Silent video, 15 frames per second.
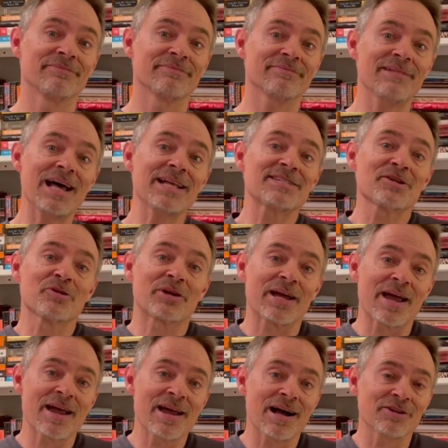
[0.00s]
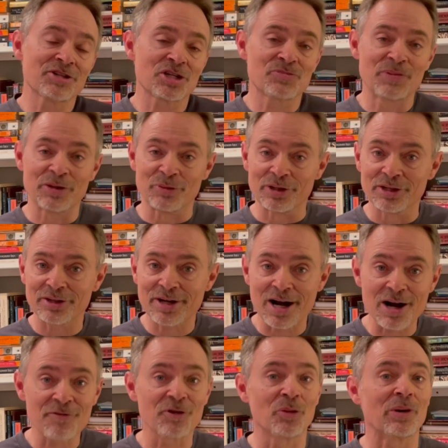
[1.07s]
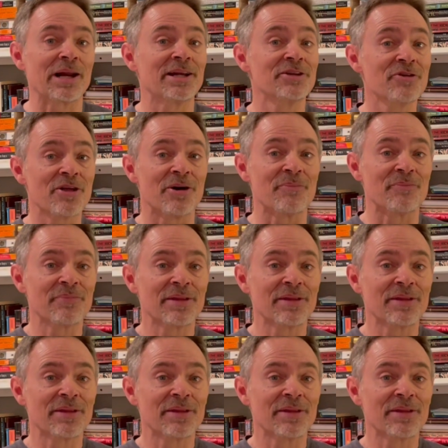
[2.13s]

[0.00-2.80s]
That's okay, I'll just be real careful when I do them.